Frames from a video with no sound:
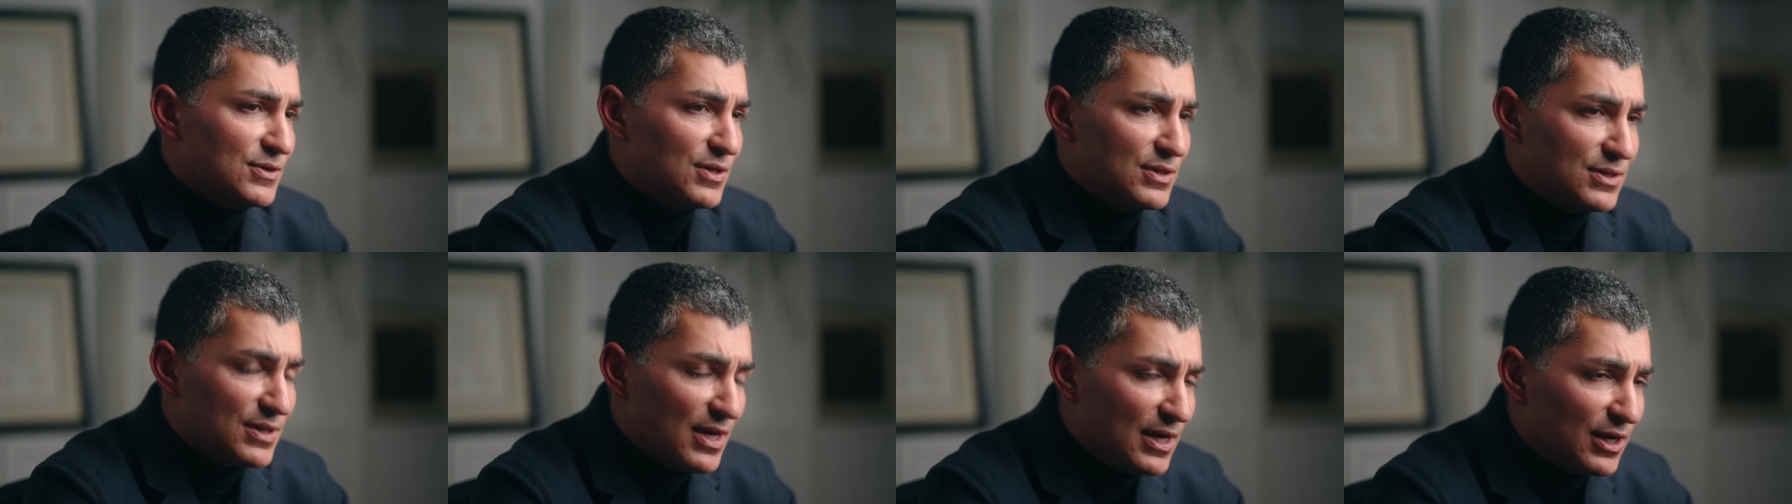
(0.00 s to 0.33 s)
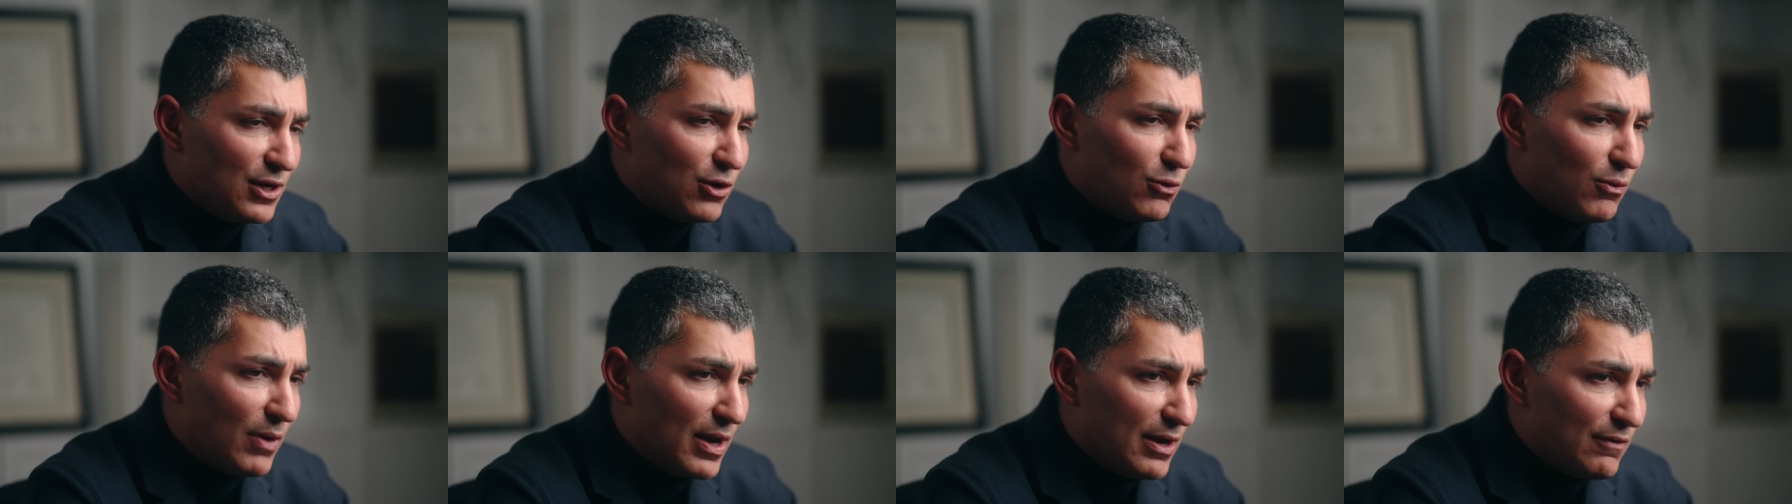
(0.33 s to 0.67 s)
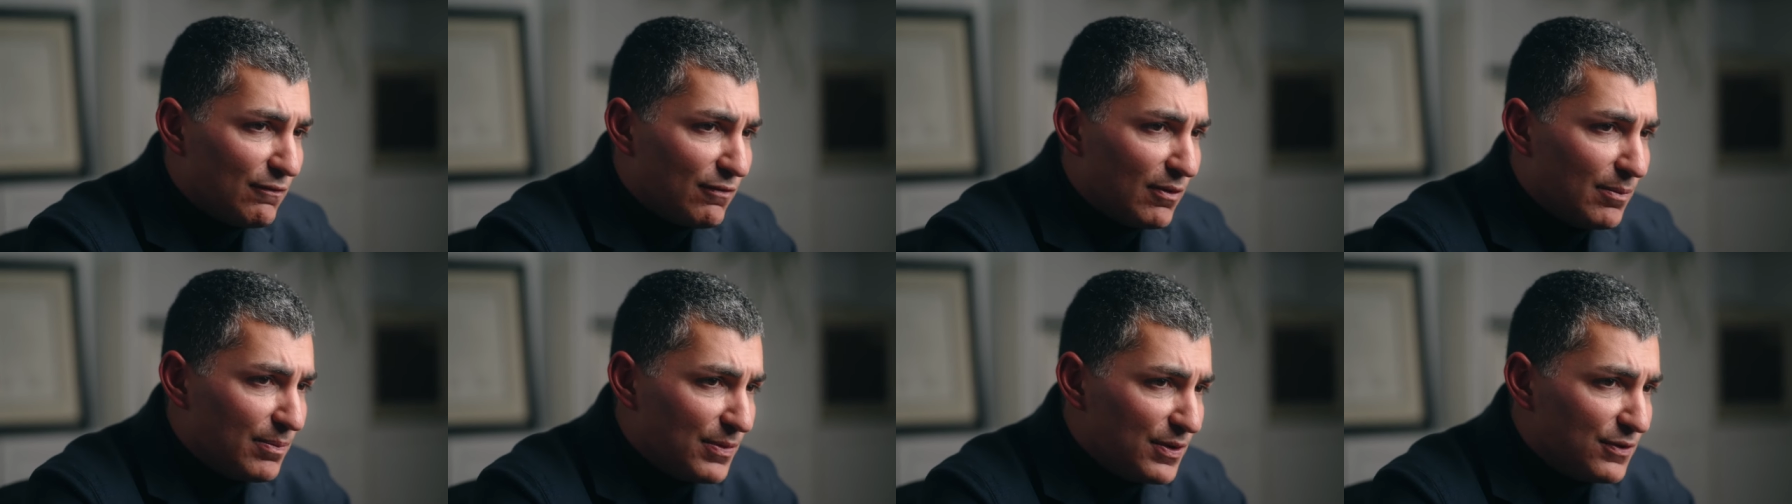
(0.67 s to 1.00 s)
to take away
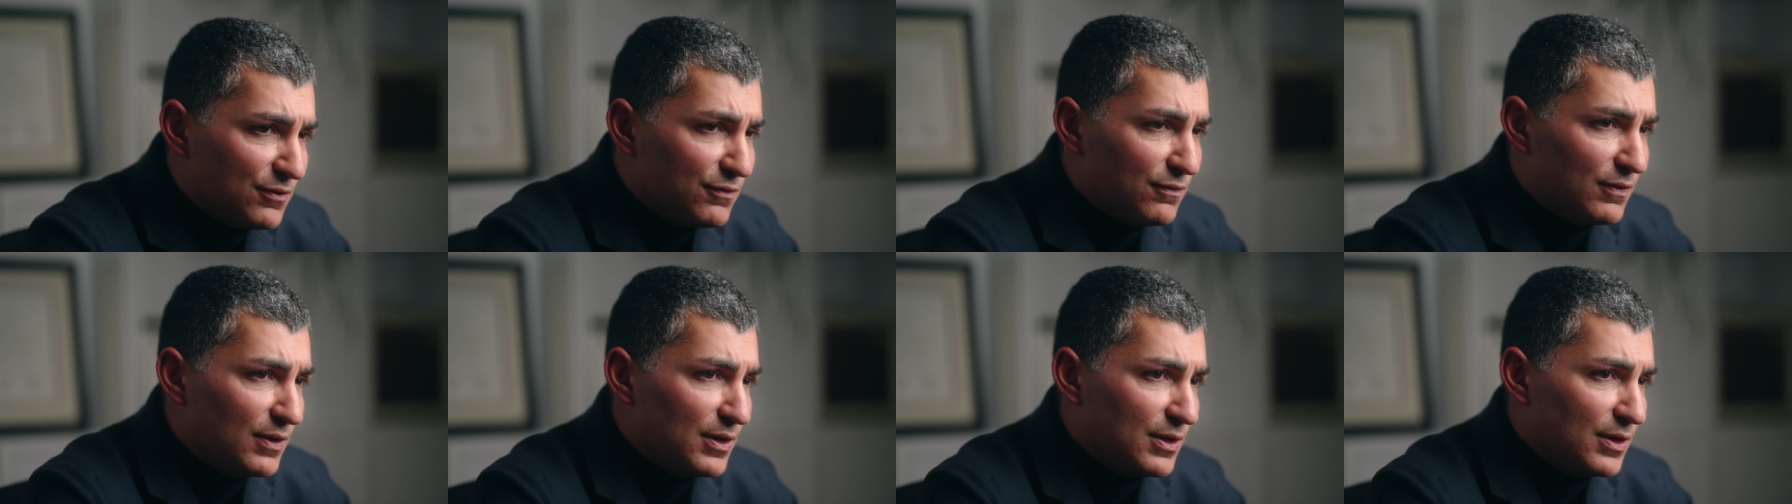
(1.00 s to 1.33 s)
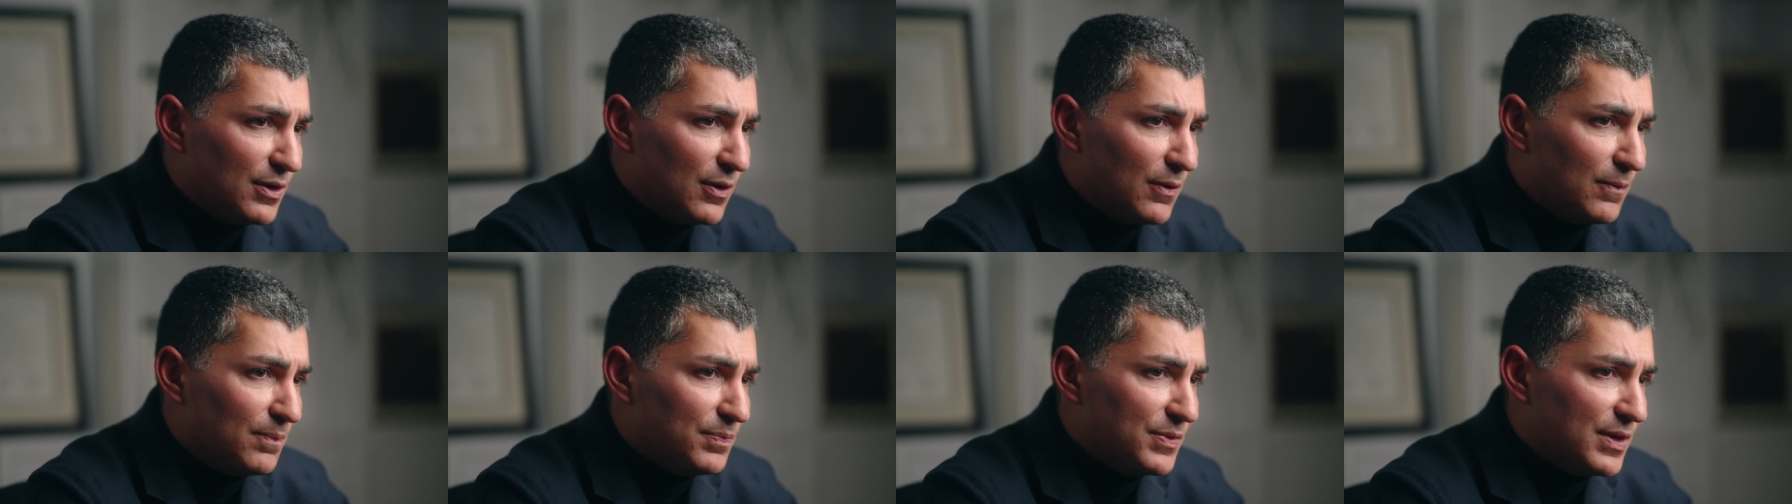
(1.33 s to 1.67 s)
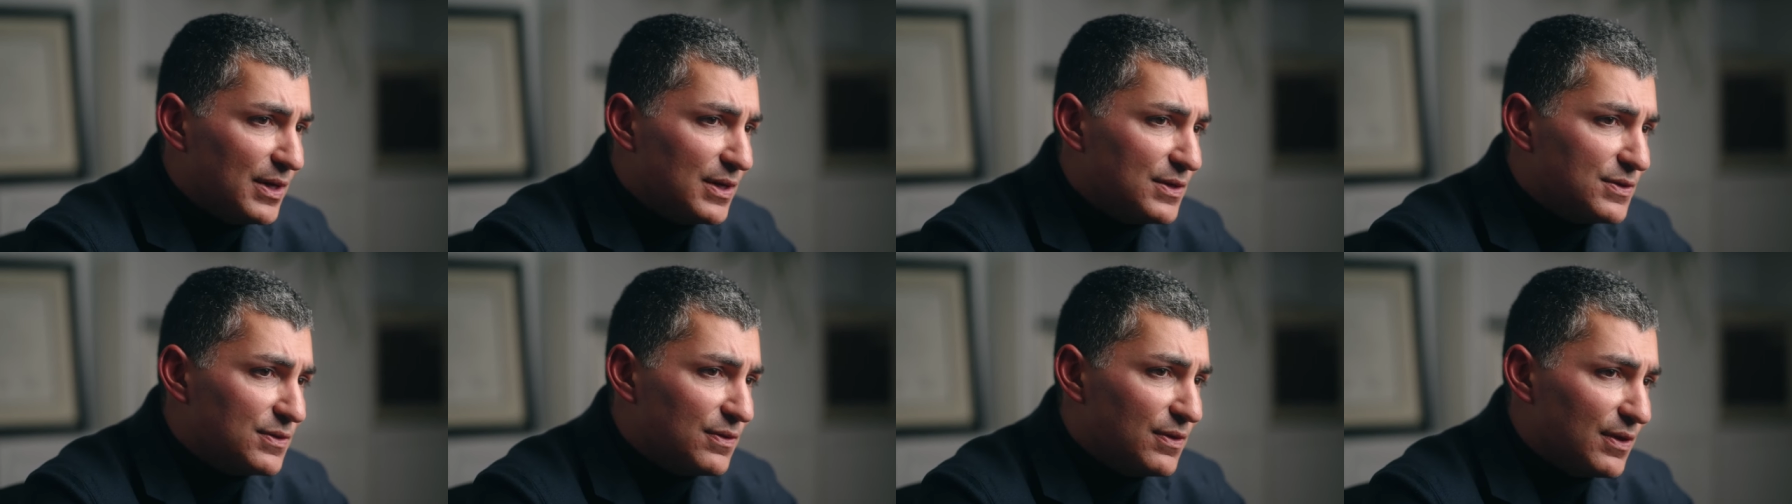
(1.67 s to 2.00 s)
from this video,
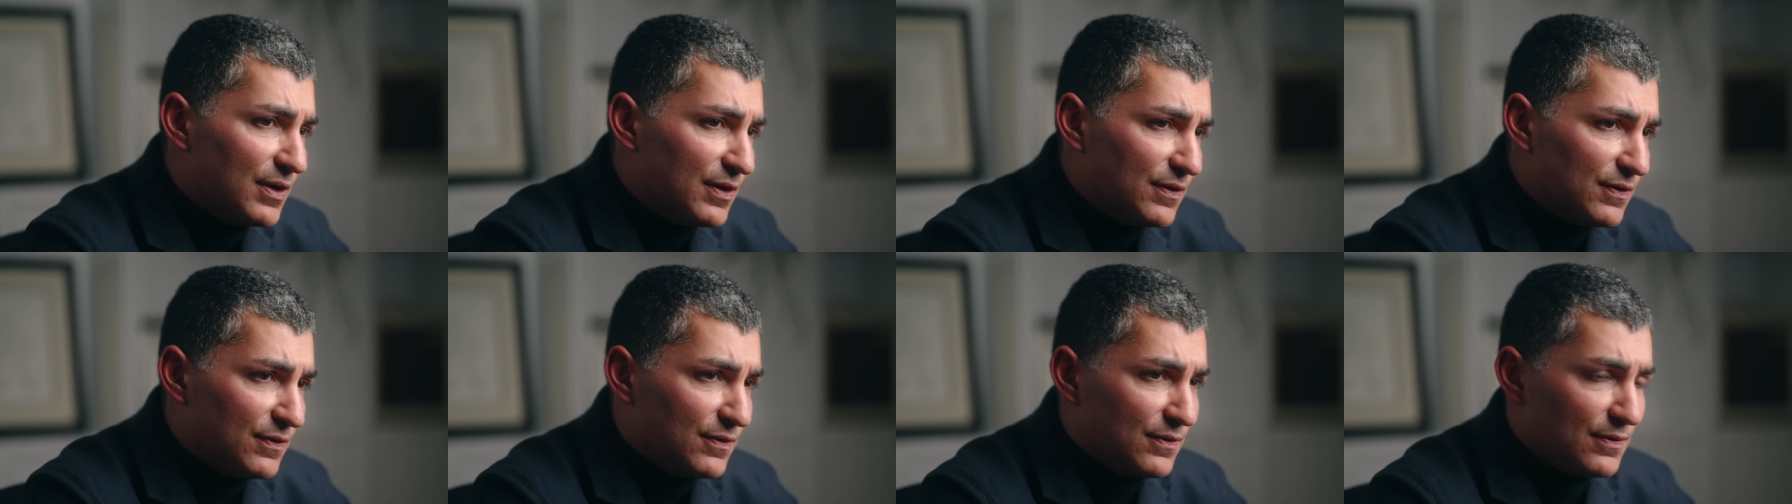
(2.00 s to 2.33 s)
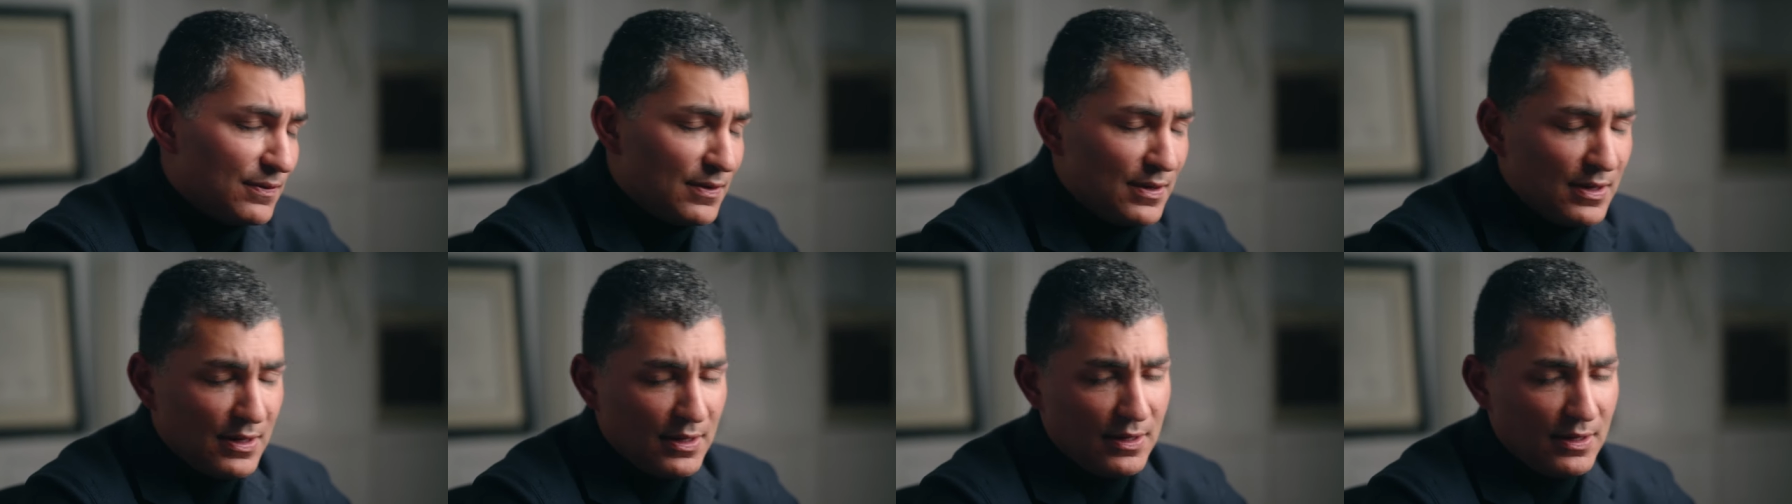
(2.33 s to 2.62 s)
it's this.